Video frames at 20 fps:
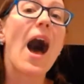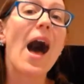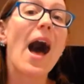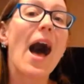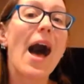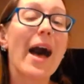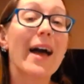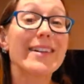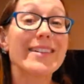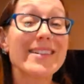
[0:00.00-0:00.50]

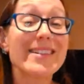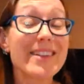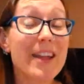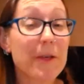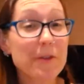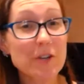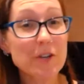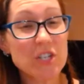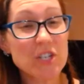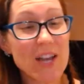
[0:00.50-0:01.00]

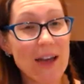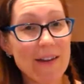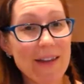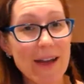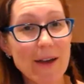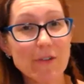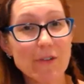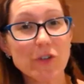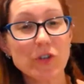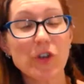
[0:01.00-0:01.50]
Another shout
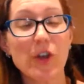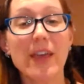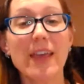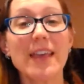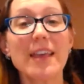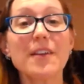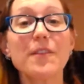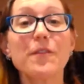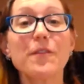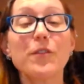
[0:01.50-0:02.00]
out,
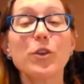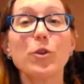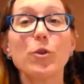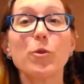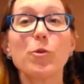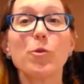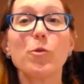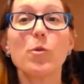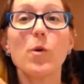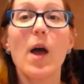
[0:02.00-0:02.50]
if
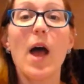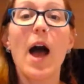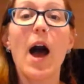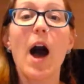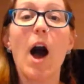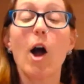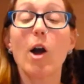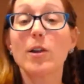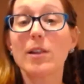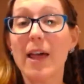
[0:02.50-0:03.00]
you
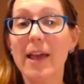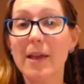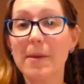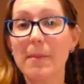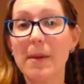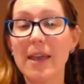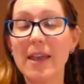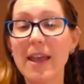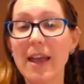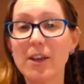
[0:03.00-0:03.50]
are like
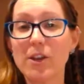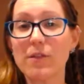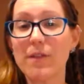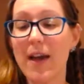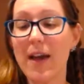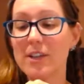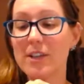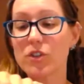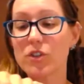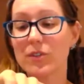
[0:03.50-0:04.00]
me and you've
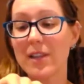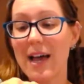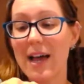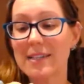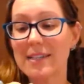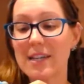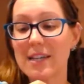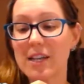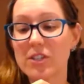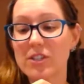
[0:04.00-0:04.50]
had your
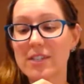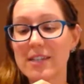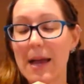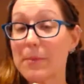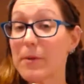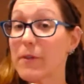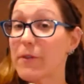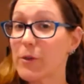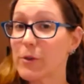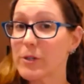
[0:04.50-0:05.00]
elastic
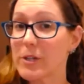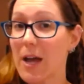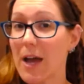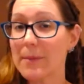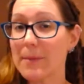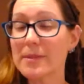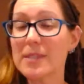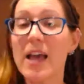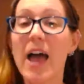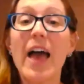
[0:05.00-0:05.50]
snap a few
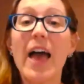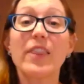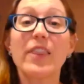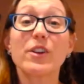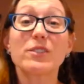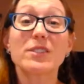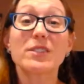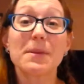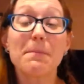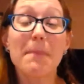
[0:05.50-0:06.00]
times,
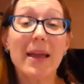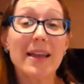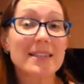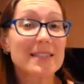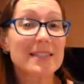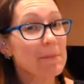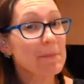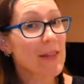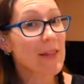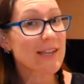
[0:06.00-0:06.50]
there's an
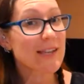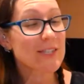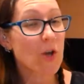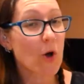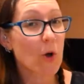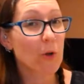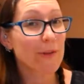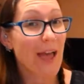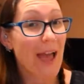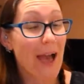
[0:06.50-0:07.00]
amazing place
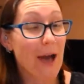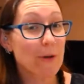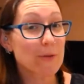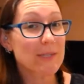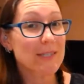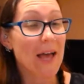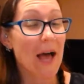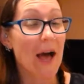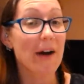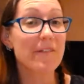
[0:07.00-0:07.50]
called
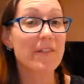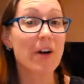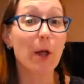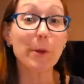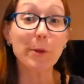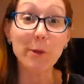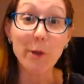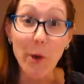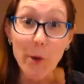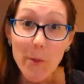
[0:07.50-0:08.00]
House of
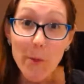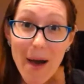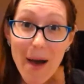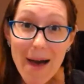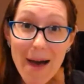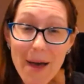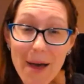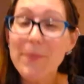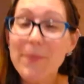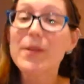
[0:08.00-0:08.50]

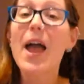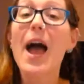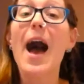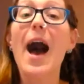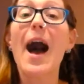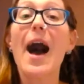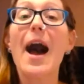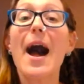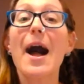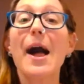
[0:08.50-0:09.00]
Aloha,
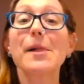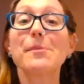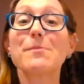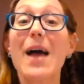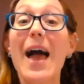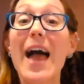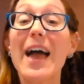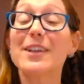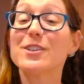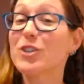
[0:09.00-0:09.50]

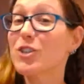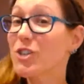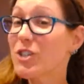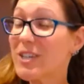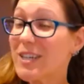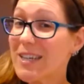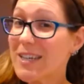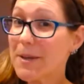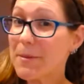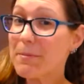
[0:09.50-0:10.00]
and
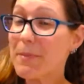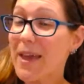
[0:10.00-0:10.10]
she